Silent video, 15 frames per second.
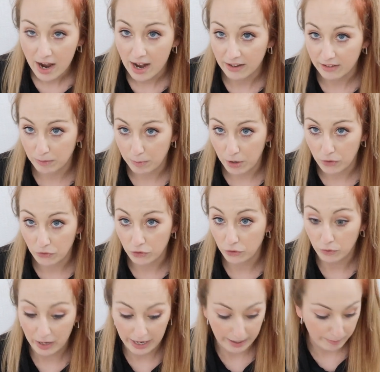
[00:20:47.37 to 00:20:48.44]
as opposed
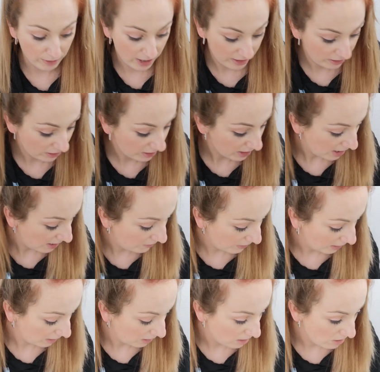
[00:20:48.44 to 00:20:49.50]
to a branded
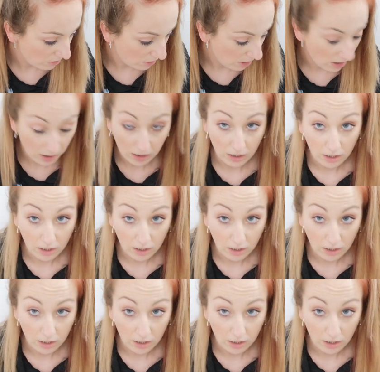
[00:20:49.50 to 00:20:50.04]
advent calendar.